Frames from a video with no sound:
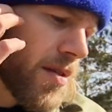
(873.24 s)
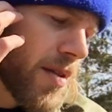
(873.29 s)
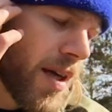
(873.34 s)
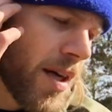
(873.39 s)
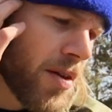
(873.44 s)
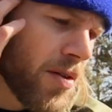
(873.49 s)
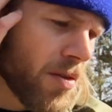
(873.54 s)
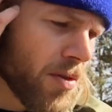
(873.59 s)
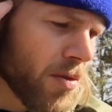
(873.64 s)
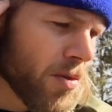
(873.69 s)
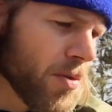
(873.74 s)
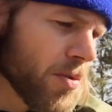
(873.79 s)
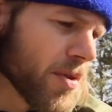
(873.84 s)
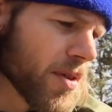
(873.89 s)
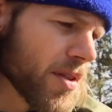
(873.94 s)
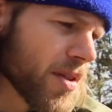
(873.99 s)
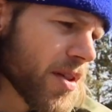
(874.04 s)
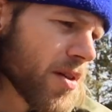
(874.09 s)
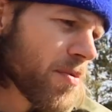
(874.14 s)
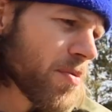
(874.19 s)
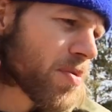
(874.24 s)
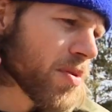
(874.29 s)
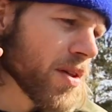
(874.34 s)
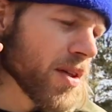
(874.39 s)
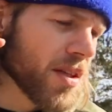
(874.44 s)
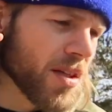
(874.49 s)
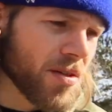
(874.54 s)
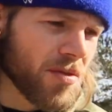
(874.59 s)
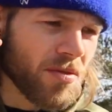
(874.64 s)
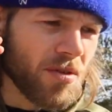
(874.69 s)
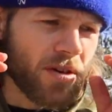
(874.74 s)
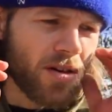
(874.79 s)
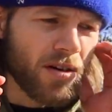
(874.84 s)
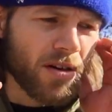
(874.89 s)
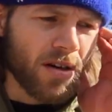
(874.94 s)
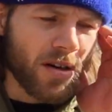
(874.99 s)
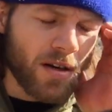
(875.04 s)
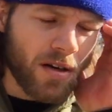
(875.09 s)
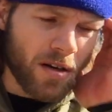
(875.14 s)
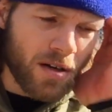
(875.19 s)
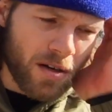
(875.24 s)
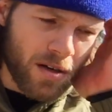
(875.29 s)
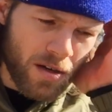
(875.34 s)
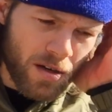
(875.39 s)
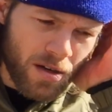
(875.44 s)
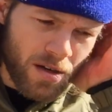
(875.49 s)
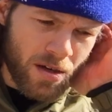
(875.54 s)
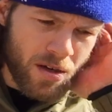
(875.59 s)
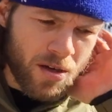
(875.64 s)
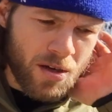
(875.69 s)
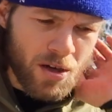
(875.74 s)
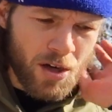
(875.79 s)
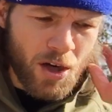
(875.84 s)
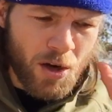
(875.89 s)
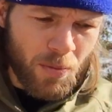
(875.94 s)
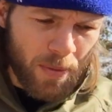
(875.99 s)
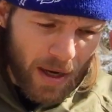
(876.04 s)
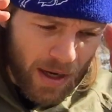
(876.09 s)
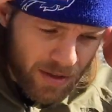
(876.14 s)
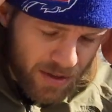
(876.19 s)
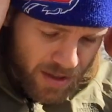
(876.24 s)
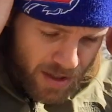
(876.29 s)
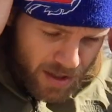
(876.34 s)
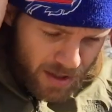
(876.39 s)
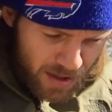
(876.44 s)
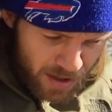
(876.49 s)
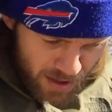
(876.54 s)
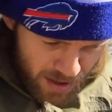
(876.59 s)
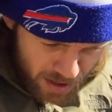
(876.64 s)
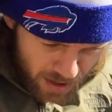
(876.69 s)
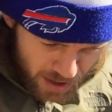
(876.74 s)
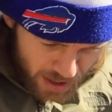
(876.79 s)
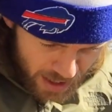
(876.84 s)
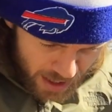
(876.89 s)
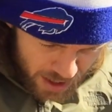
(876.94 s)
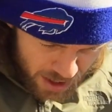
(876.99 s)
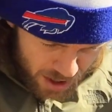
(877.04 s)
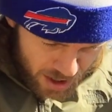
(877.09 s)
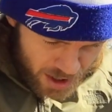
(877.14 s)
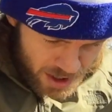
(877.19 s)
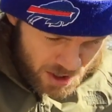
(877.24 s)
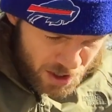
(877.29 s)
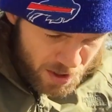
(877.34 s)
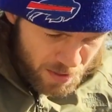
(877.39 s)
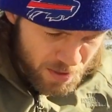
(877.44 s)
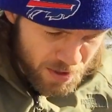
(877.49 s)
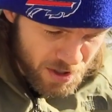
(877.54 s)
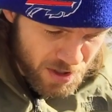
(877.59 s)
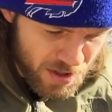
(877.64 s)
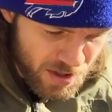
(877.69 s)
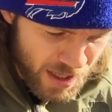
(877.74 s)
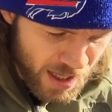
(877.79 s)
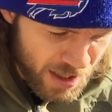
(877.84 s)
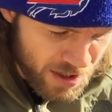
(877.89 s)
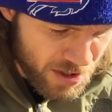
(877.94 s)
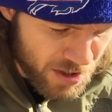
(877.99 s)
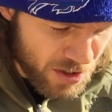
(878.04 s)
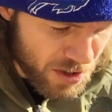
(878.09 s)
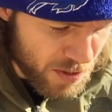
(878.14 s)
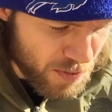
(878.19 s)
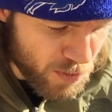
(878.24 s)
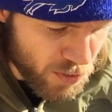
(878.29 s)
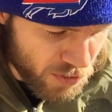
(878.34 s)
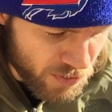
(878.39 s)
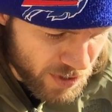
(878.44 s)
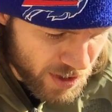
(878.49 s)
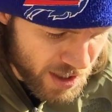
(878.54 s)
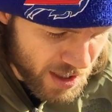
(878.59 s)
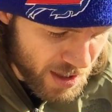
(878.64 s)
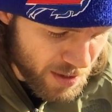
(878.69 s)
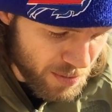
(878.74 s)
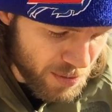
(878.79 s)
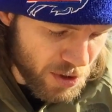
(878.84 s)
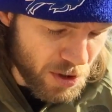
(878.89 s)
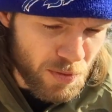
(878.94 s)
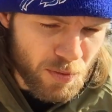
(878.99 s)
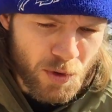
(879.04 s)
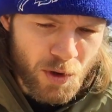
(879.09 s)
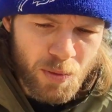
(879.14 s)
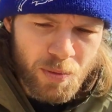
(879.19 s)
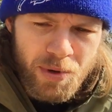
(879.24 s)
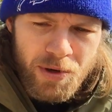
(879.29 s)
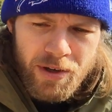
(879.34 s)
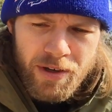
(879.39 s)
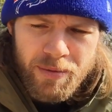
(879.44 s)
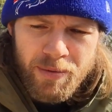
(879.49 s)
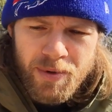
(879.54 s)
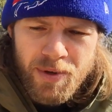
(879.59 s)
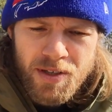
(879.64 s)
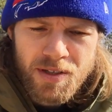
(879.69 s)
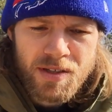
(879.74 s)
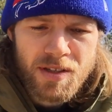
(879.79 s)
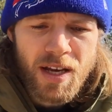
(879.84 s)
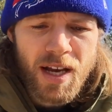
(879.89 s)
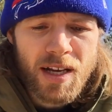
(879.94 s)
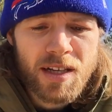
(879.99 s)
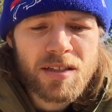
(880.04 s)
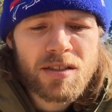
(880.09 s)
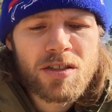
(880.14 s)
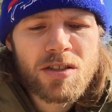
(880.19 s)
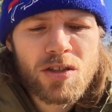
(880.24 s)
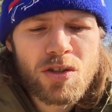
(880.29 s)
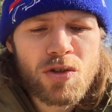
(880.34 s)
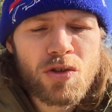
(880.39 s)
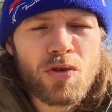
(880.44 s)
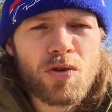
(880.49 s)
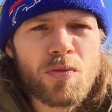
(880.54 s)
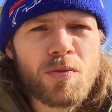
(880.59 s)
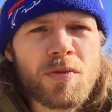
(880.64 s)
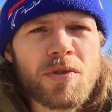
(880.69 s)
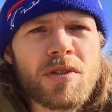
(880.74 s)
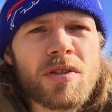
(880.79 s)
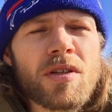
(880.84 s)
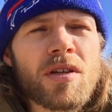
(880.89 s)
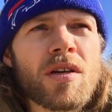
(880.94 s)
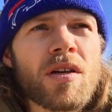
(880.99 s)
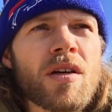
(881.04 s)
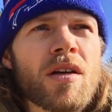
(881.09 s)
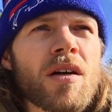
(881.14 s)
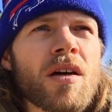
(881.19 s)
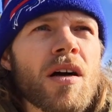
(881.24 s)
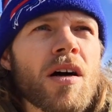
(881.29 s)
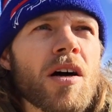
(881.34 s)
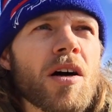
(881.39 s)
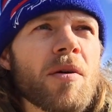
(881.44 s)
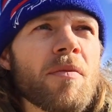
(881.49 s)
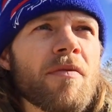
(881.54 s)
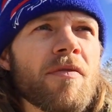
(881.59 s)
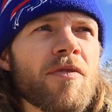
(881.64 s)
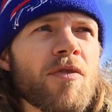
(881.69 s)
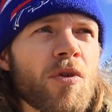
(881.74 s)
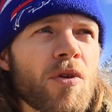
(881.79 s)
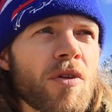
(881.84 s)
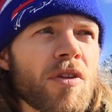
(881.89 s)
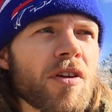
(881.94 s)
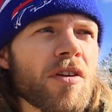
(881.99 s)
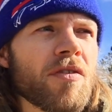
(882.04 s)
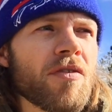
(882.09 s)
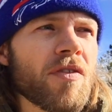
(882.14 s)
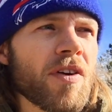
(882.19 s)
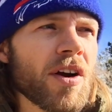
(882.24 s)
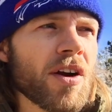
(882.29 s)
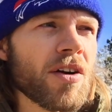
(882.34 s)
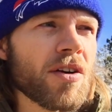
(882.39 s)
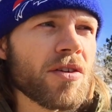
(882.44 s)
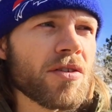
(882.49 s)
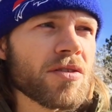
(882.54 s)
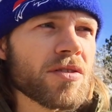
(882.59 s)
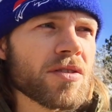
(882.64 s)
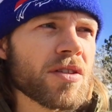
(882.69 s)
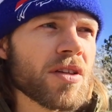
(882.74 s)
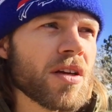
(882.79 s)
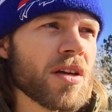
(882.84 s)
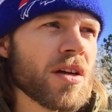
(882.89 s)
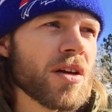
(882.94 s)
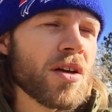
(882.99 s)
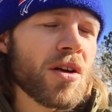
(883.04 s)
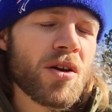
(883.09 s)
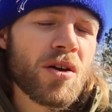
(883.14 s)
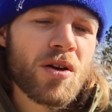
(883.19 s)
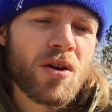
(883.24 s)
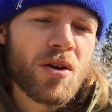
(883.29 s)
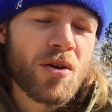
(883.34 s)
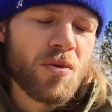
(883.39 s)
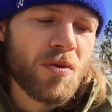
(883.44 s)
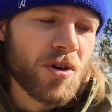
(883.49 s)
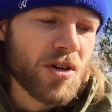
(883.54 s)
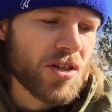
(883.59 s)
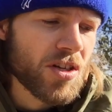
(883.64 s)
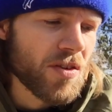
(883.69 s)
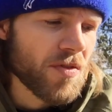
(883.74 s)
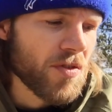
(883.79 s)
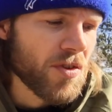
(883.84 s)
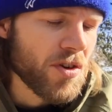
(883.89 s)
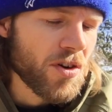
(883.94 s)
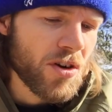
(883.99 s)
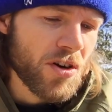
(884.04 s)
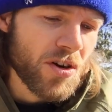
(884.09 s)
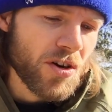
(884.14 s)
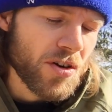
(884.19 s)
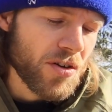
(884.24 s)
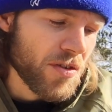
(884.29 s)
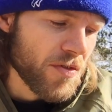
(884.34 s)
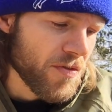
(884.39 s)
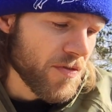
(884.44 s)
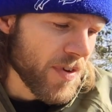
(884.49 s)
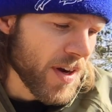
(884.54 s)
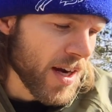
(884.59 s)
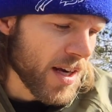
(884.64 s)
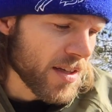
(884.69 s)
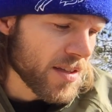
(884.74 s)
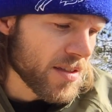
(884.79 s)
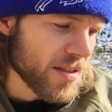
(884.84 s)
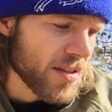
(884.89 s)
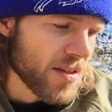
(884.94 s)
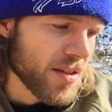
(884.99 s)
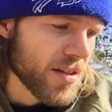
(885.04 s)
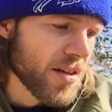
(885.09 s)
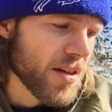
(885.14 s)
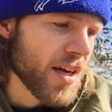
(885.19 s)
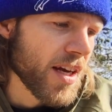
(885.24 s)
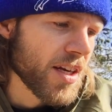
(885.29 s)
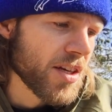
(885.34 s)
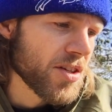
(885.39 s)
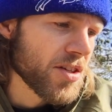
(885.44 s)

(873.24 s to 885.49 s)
not only were we completely wrong about this, the ancient Egyptians actually just moved in and built more pyramids as tombs for their pharaohs, which, if you know your facts, the